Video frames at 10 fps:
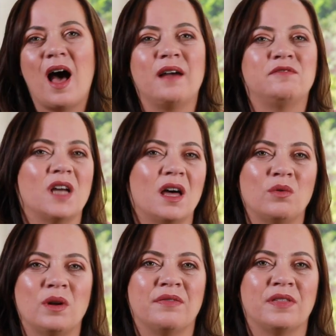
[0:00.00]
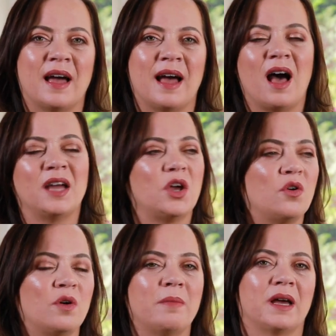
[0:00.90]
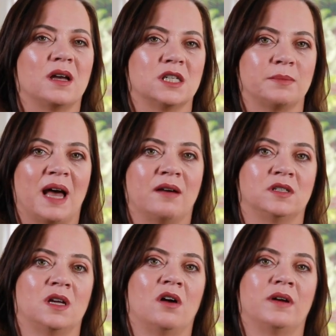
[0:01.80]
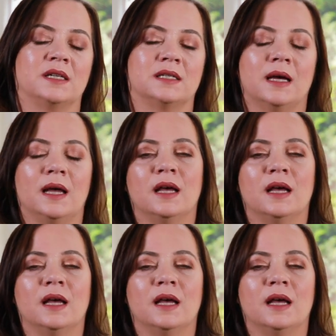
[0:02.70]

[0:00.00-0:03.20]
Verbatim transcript: I've done all of that. I know who my customer avatar is.